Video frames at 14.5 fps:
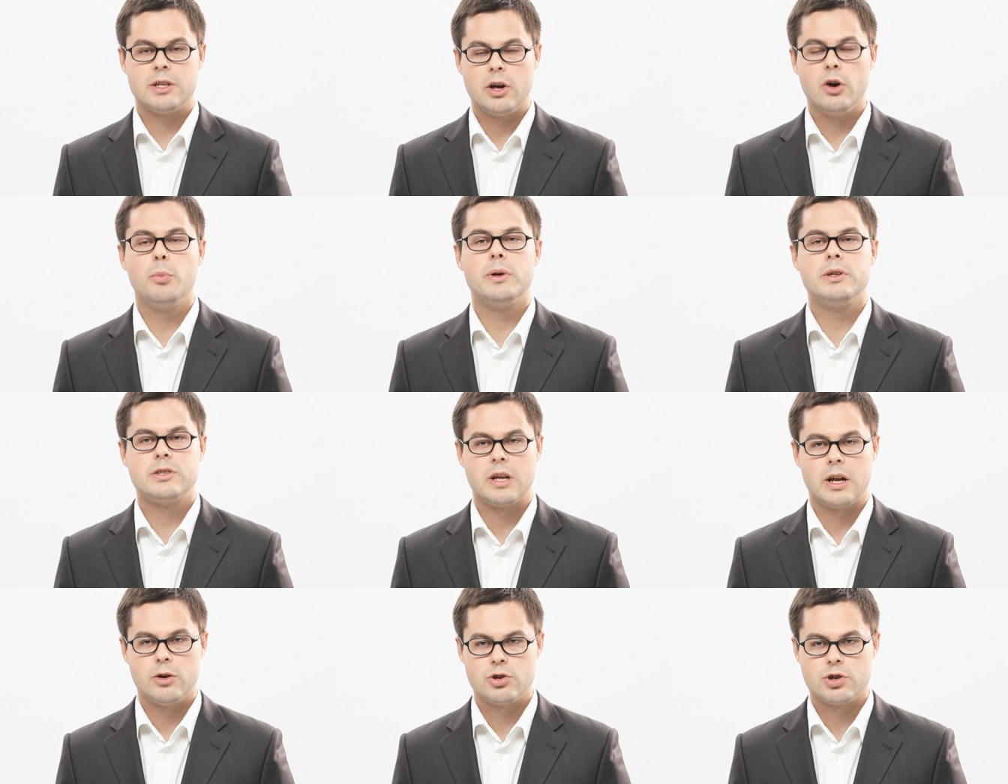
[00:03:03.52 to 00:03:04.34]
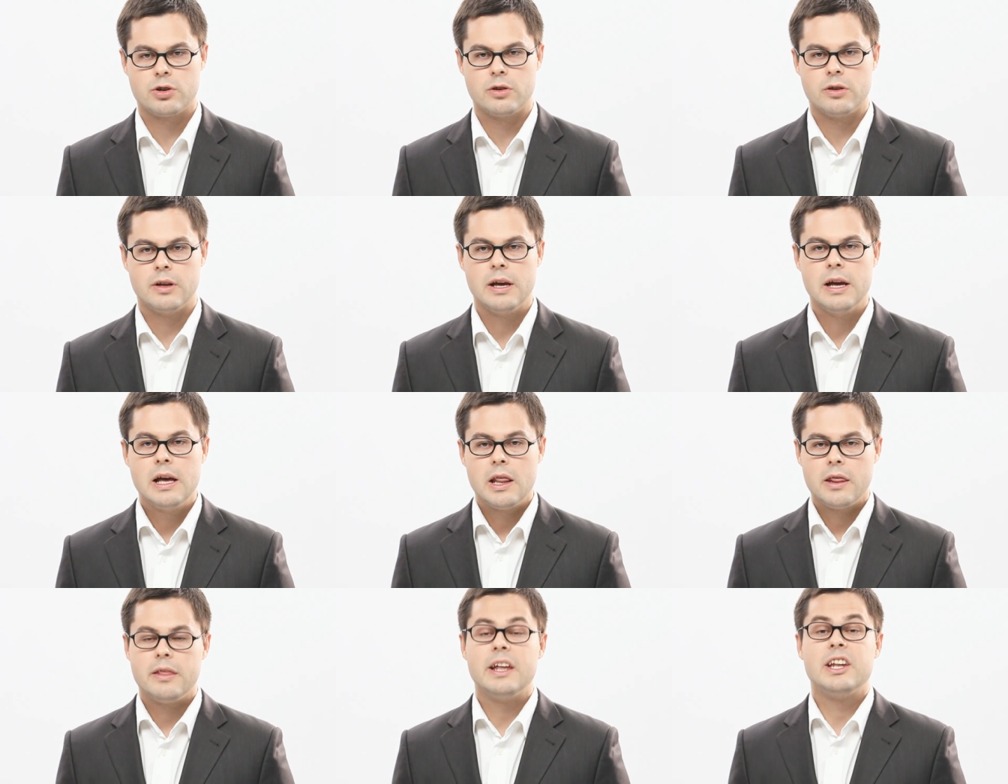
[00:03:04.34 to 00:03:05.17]
is an open solution
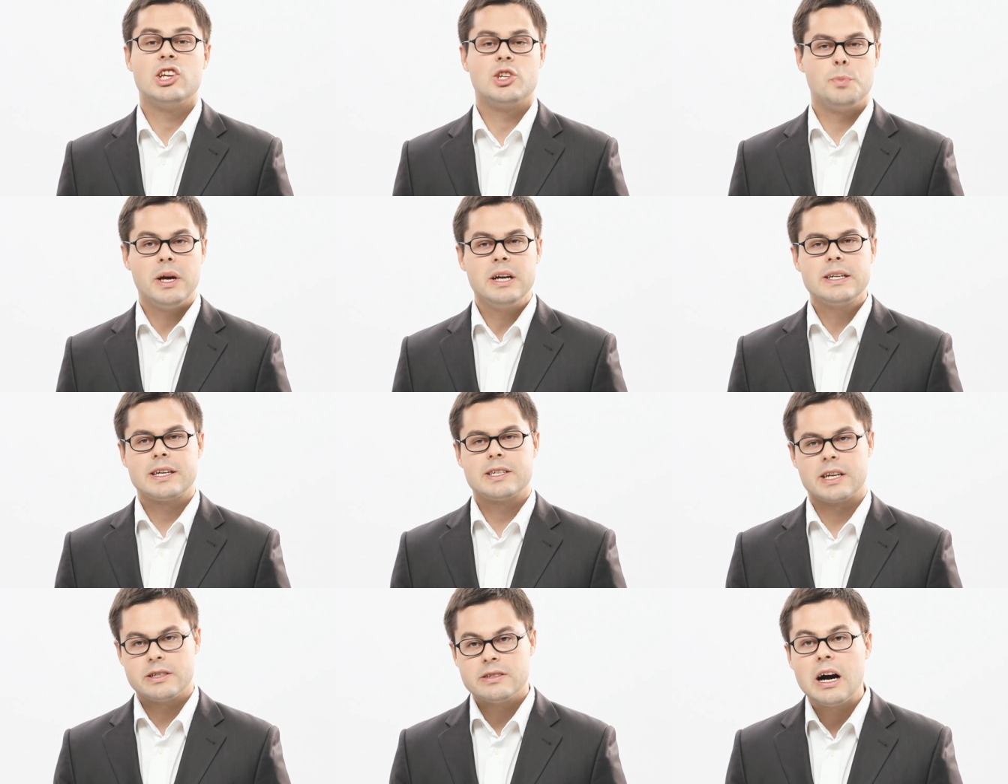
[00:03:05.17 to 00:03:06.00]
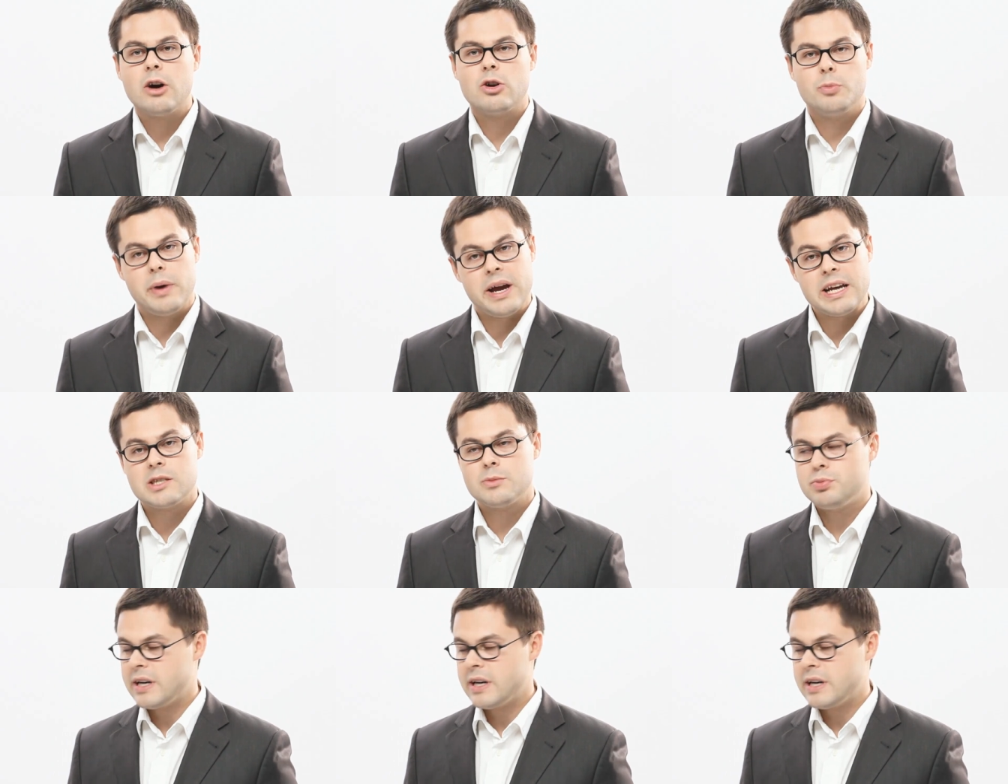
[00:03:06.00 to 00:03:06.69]
that is built as a cloud based